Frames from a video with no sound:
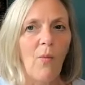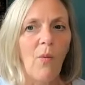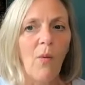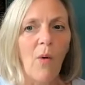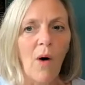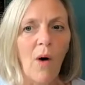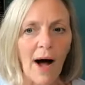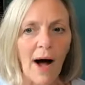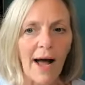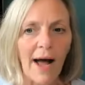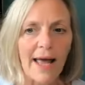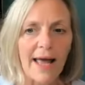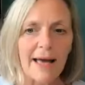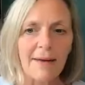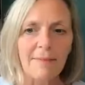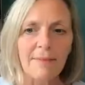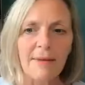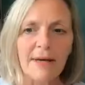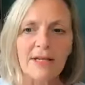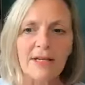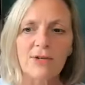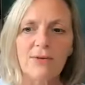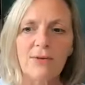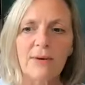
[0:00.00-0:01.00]
why am
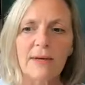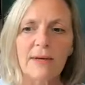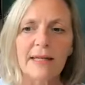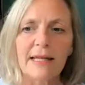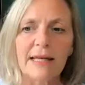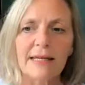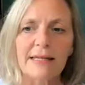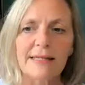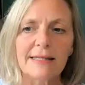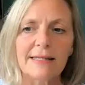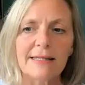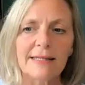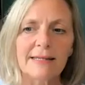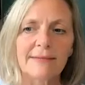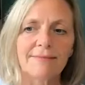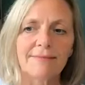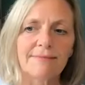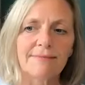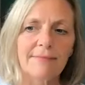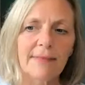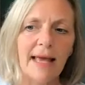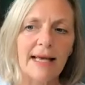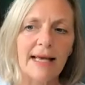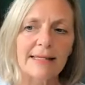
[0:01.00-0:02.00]
I doing this?
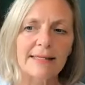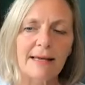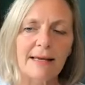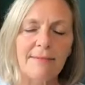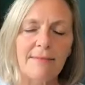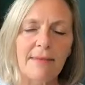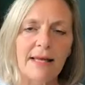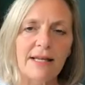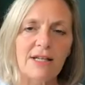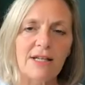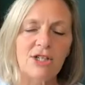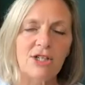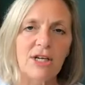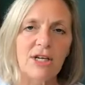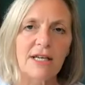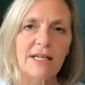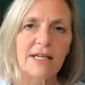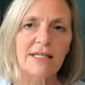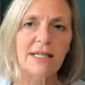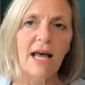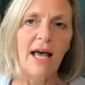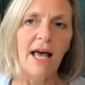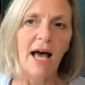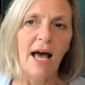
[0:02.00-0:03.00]
As I
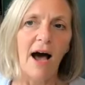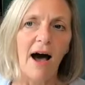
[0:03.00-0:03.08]
mentioned,